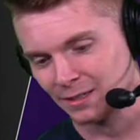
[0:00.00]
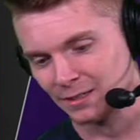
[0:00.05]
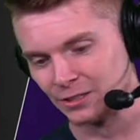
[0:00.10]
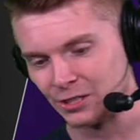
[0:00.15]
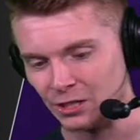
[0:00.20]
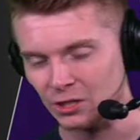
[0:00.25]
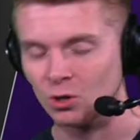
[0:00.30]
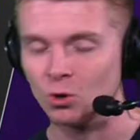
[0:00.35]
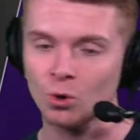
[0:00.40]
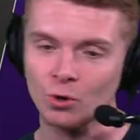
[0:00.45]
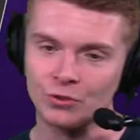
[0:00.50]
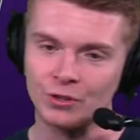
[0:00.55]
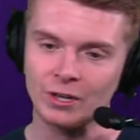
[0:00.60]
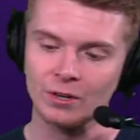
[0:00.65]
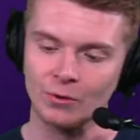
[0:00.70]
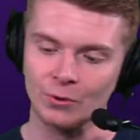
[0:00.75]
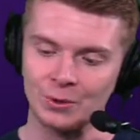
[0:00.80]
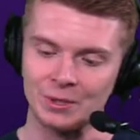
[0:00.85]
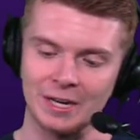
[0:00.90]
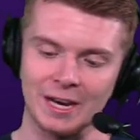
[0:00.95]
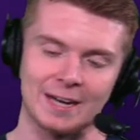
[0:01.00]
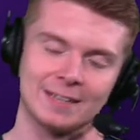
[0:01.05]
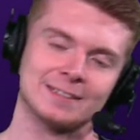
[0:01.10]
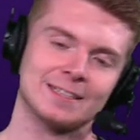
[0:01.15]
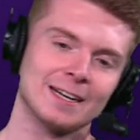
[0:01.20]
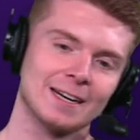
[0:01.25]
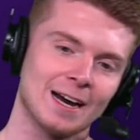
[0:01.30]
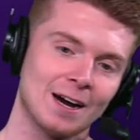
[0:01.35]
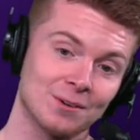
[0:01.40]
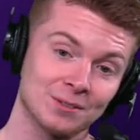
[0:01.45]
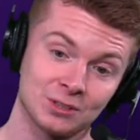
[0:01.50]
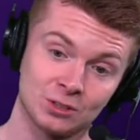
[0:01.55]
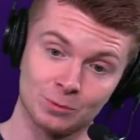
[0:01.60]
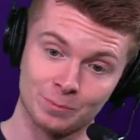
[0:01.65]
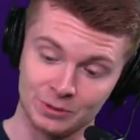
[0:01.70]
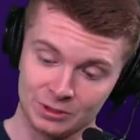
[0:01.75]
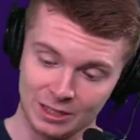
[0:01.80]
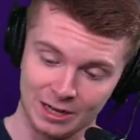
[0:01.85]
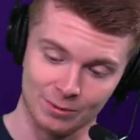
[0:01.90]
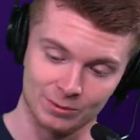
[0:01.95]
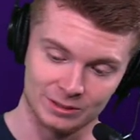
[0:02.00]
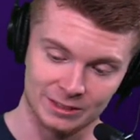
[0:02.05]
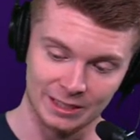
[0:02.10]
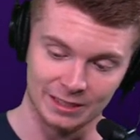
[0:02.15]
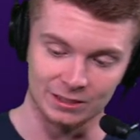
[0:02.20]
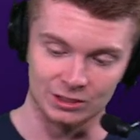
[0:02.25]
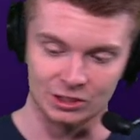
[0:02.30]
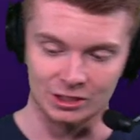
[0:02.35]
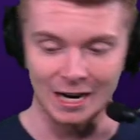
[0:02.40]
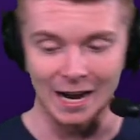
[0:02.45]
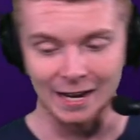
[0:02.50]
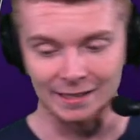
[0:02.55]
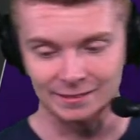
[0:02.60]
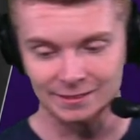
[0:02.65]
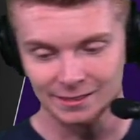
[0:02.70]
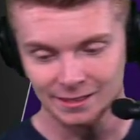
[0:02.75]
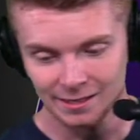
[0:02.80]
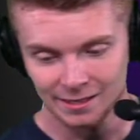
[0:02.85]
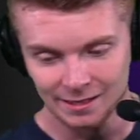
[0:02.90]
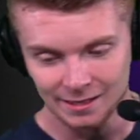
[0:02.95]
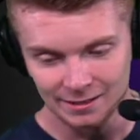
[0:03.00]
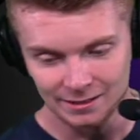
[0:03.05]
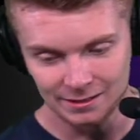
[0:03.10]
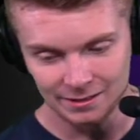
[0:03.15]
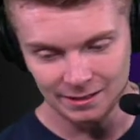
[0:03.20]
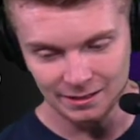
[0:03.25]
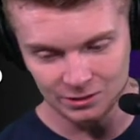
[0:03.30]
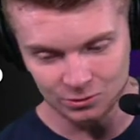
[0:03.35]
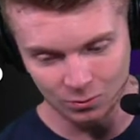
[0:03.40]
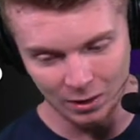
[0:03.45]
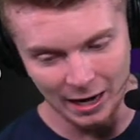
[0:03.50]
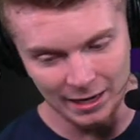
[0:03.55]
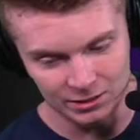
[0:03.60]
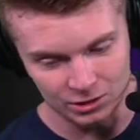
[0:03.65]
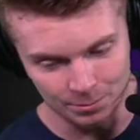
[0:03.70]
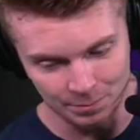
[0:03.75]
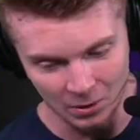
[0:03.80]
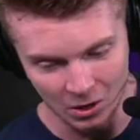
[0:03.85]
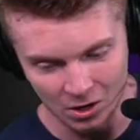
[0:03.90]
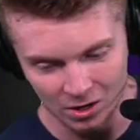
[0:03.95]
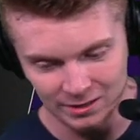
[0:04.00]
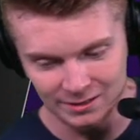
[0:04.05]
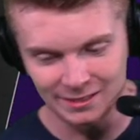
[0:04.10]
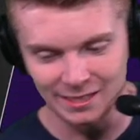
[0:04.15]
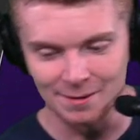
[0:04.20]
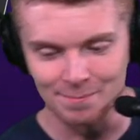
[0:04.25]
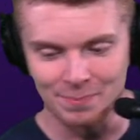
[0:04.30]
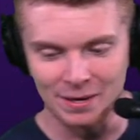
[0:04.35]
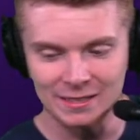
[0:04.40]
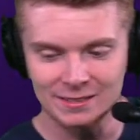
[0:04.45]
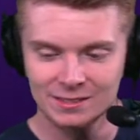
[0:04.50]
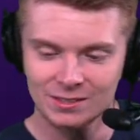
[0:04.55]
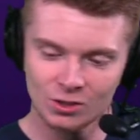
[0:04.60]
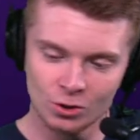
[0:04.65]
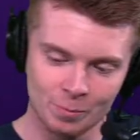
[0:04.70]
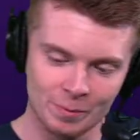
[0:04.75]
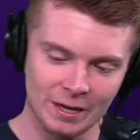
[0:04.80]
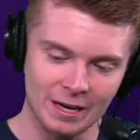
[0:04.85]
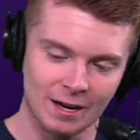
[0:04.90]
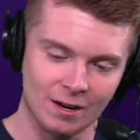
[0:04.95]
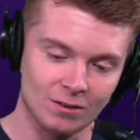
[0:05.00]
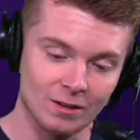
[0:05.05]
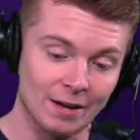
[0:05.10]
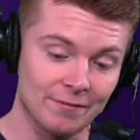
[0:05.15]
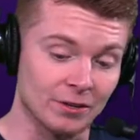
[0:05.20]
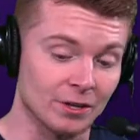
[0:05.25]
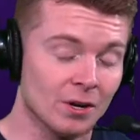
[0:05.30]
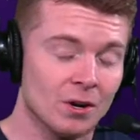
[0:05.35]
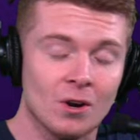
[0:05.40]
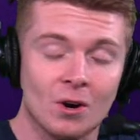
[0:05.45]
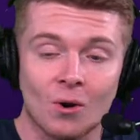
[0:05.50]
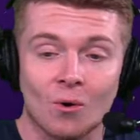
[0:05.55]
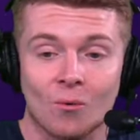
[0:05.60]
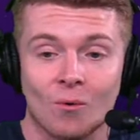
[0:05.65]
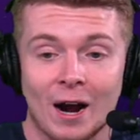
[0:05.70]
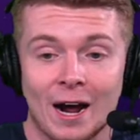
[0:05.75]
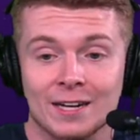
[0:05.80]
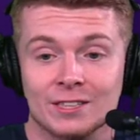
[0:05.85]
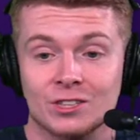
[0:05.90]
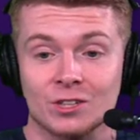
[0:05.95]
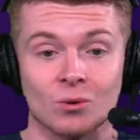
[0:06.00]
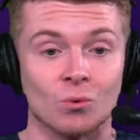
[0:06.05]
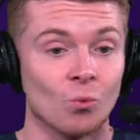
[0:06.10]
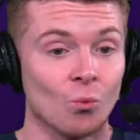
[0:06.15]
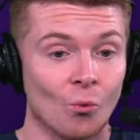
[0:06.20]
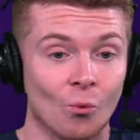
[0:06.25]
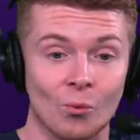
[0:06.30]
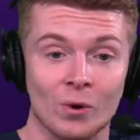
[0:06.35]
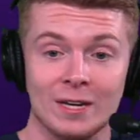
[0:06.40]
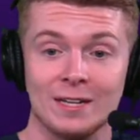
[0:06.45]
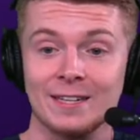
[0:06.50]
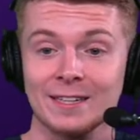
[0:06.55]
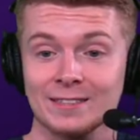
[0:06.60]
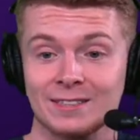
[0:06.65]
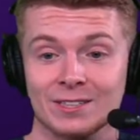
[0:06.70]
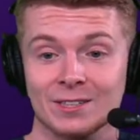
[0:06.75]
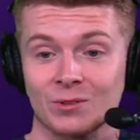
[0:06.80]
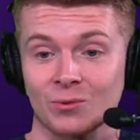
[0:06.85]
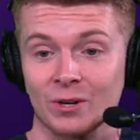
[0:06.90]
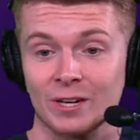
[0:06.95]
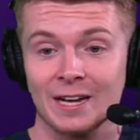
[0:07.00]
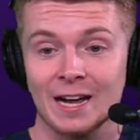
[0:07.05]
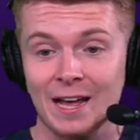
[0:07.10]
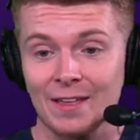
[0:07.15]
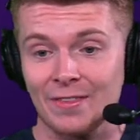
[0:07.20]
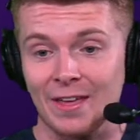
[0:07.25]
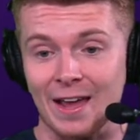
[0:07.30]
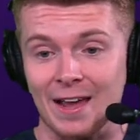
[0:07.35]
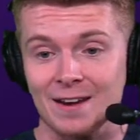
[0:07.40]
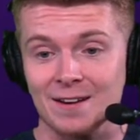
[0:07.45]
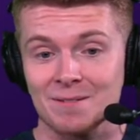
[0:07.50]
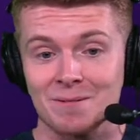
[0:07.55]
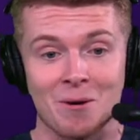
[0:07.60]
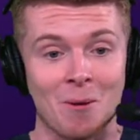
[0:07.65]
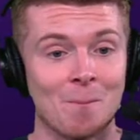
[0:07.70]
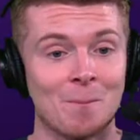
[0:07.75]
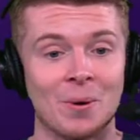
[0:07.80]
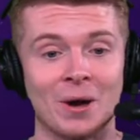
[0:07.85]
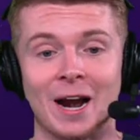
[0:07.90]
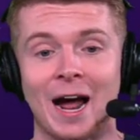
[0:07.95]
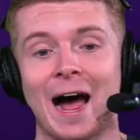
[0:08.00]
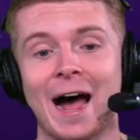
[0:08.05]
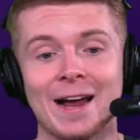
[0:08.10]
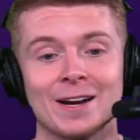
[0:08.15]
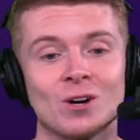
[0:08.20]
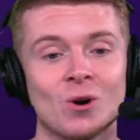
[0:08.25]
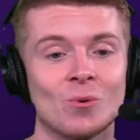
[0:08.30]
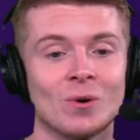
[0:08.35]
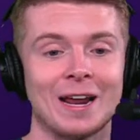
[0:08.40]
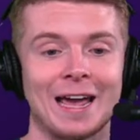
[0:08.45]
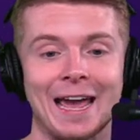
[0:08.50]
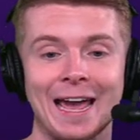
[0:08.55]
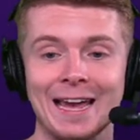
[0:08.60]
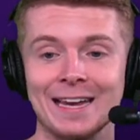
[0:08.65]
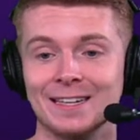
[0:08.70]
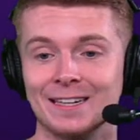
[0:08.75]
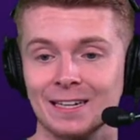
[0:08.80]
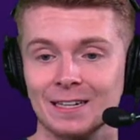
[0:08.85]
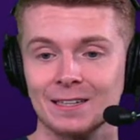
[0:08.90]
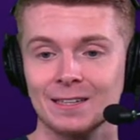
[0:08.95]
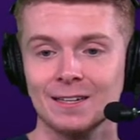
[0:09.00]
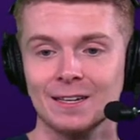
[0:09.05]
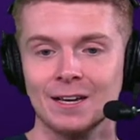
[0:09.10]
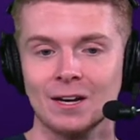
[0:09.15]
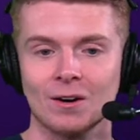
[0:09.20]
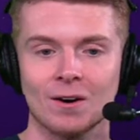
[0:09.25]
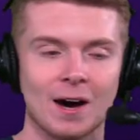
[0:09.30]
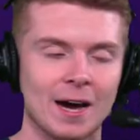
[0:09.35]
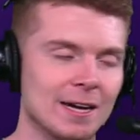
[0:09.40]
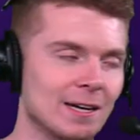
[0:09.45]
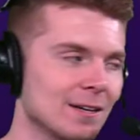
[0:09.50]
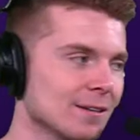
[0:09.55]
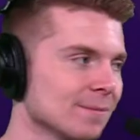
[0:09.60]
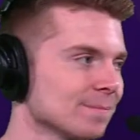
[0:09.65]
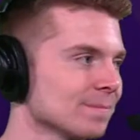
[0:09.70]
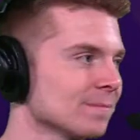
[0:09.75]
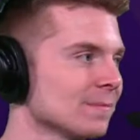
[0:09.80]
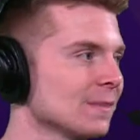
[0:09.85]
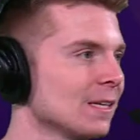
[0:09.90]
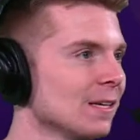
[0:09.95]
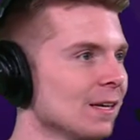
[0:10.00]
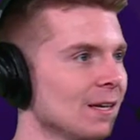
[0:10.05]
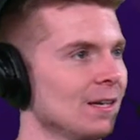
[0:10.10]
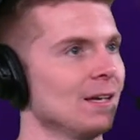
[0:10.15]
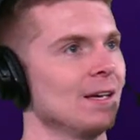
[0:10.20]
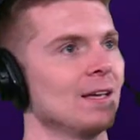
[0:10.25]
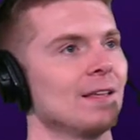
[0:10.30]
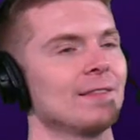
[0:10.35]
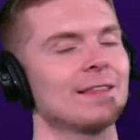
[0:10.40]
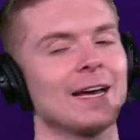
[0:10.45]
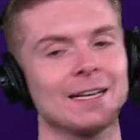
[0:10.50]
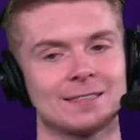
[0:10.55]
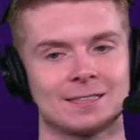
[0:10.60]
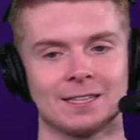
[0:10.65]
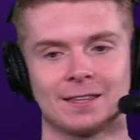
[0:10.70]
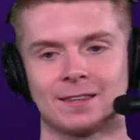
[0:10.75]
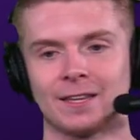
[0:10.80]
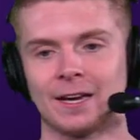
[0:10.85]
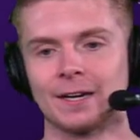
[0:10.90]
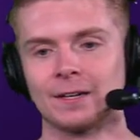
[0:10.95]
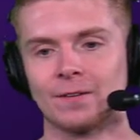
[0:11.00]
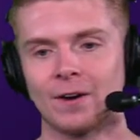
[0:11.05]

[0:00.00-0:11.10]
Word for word: Z Cool deal of the day. Ten dollars super chat. We're taking shots. It's Roger Bong saying best QB at eleven. Roger, we disagree on that, but I don't hate it. Like that's the thing.